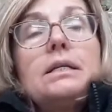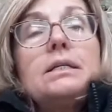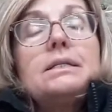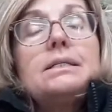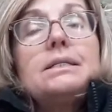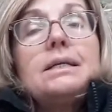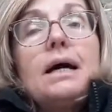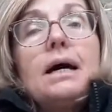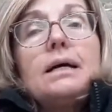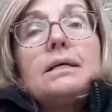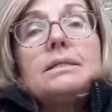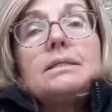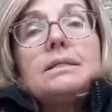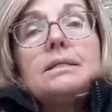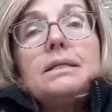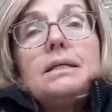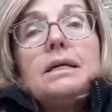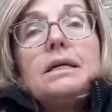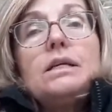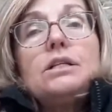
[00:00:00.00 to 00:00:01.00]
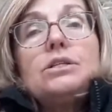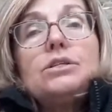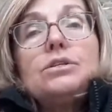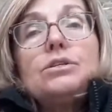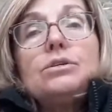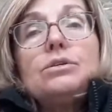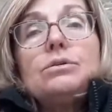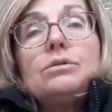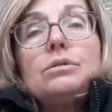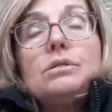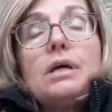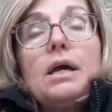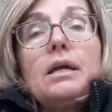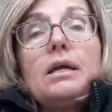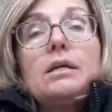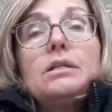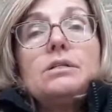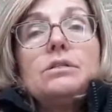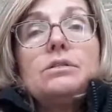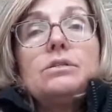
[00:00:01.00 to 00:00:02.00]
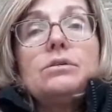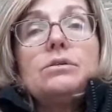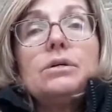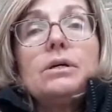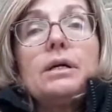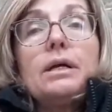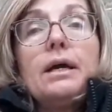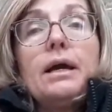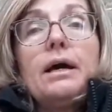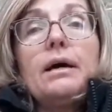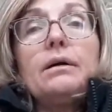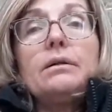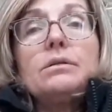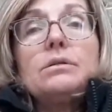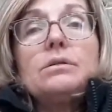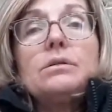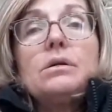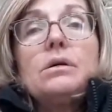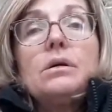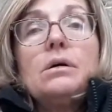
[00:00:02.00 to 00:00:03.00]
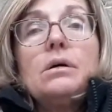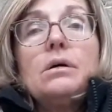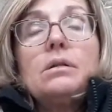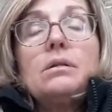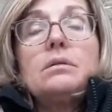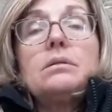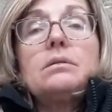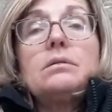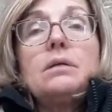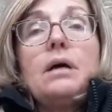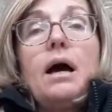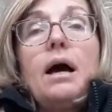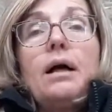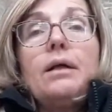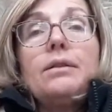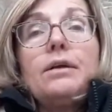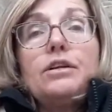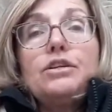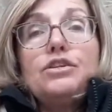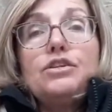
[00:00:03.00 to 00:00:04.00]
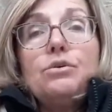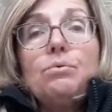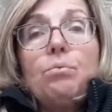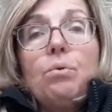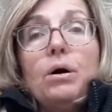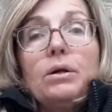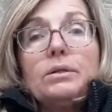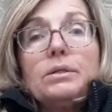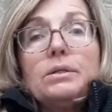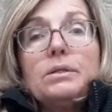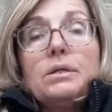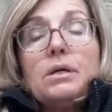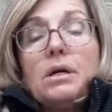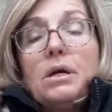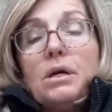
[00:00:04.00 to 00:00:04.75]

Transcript: does need to take into account the style that you want.